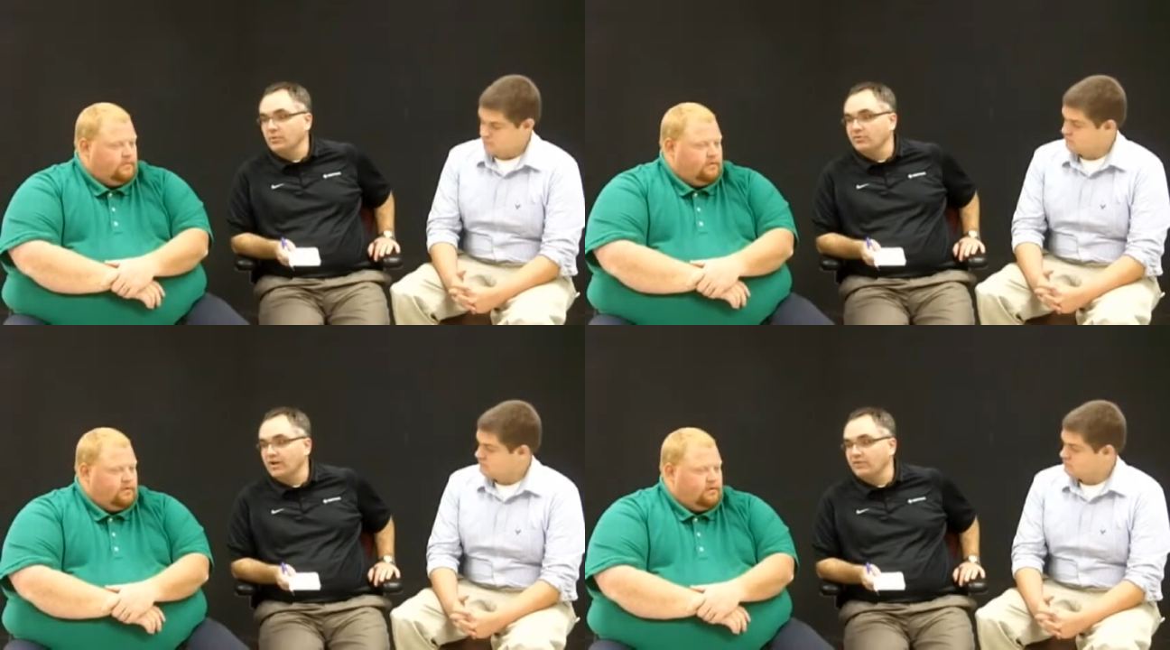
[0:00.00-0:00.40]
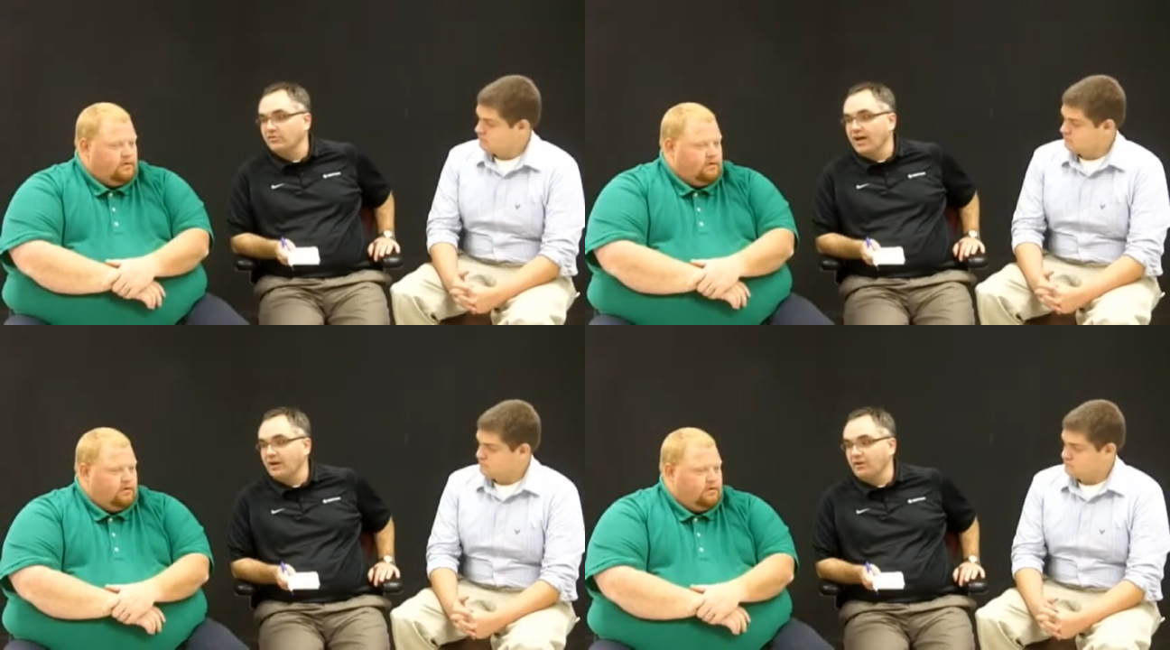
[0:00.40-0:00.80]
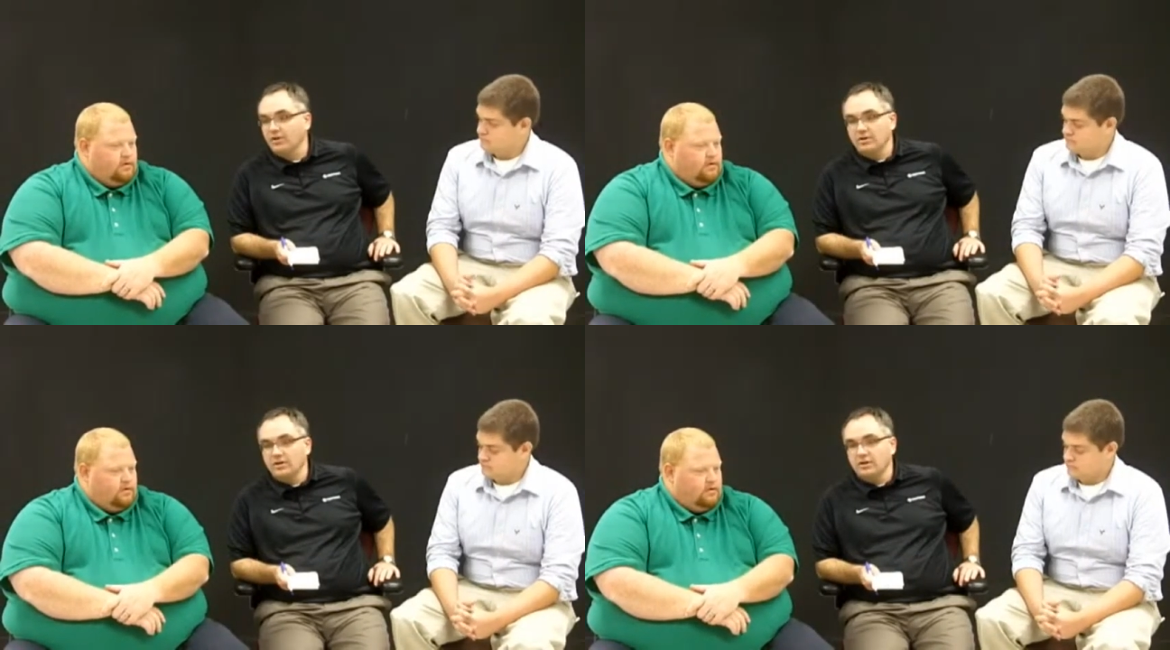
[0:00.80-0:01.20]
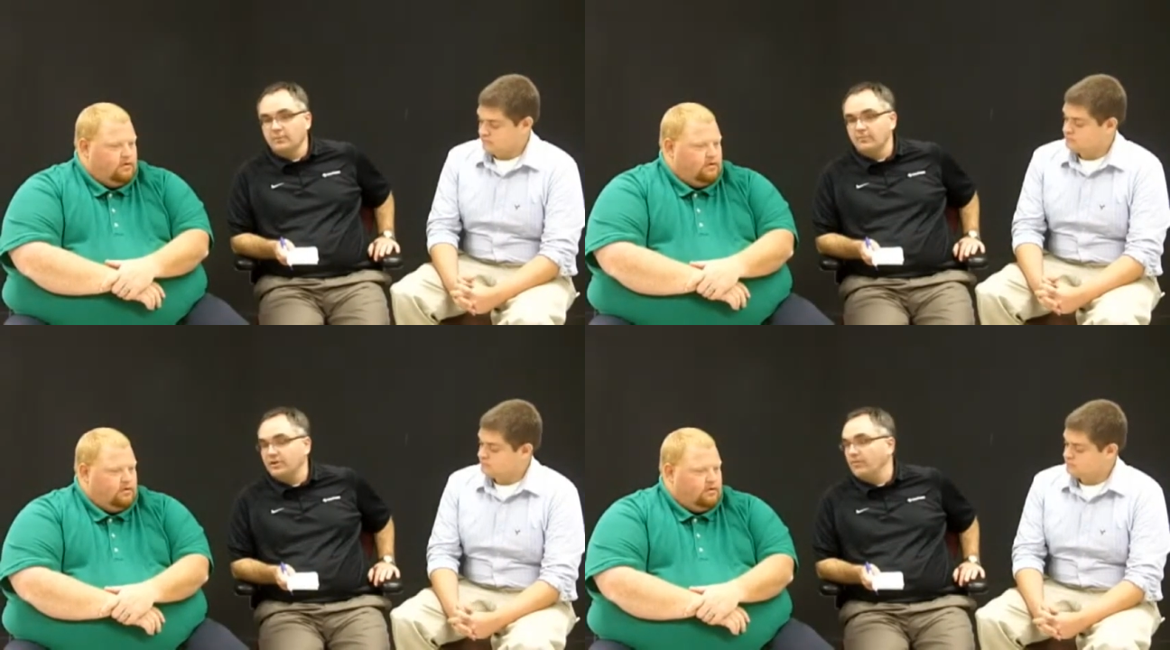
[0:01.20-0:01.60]
Speaker 1: Quincy Ice Soccer
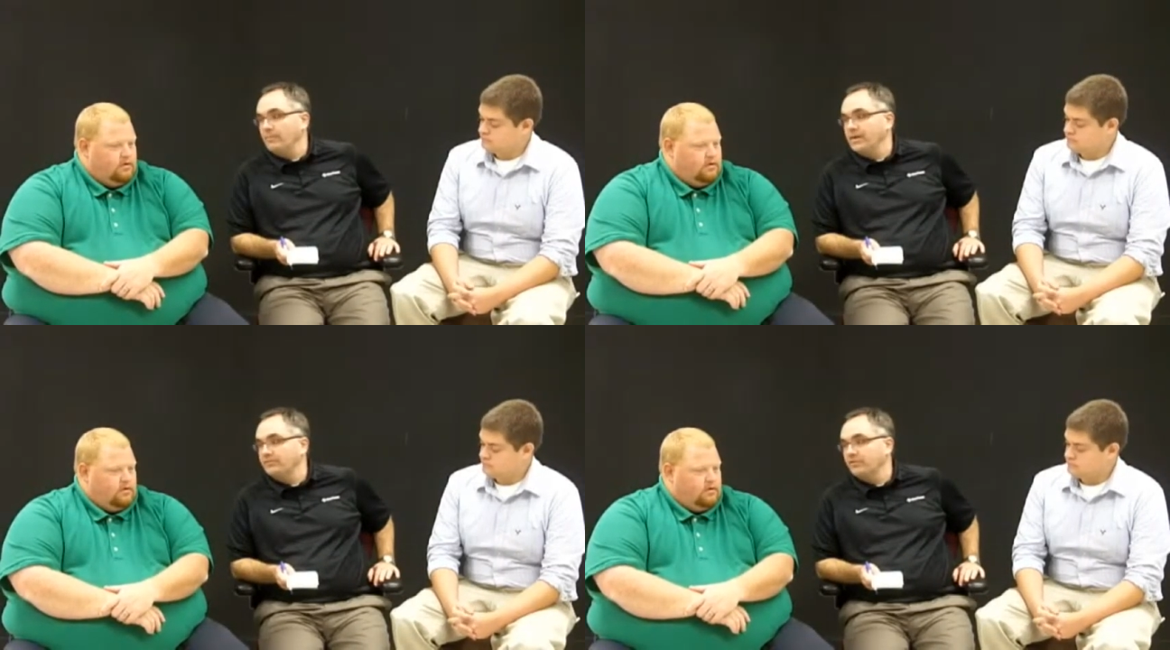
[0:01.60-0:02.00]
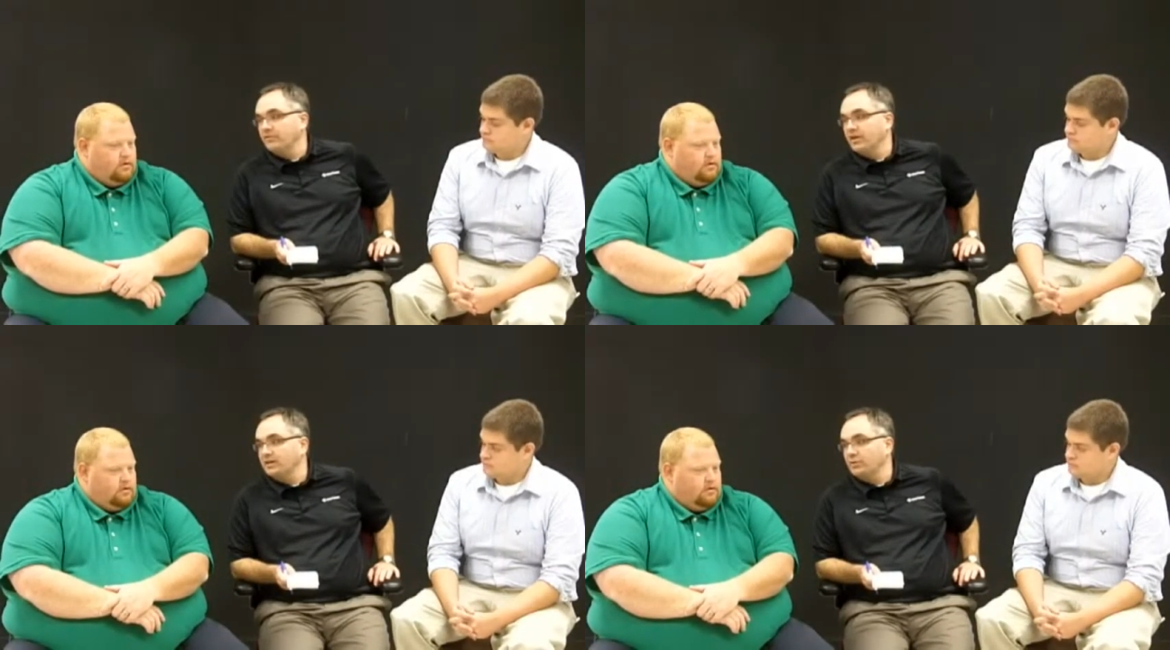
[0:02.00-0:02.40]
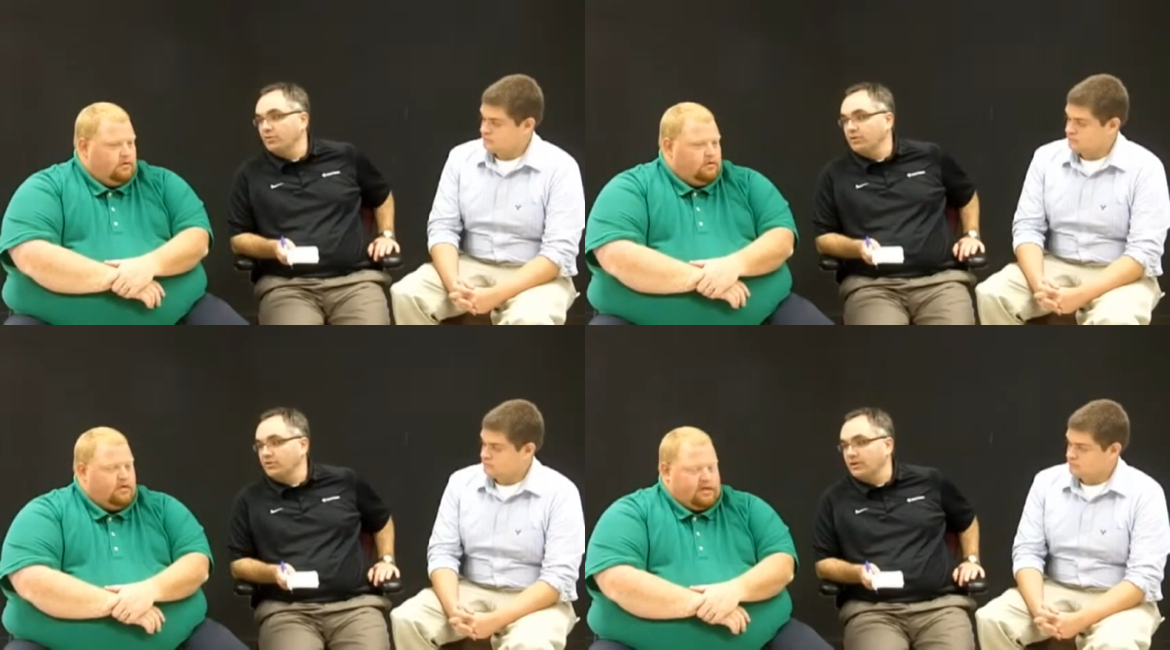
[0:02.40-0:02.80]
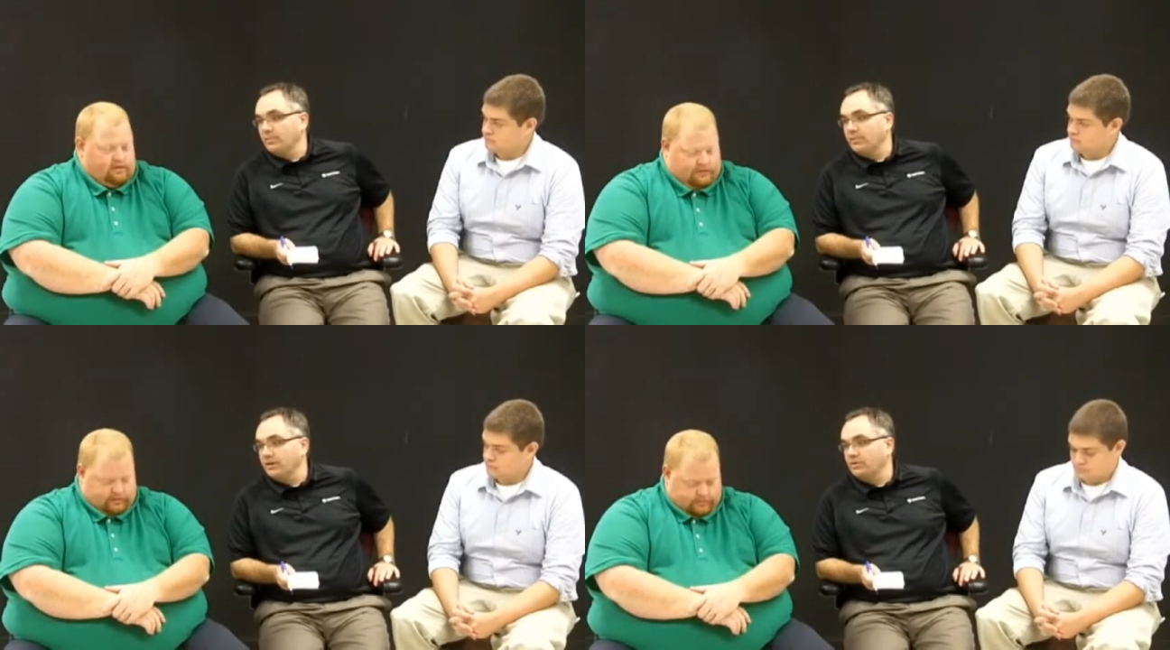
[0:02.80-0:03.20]
comes into the meat of its schedule, including a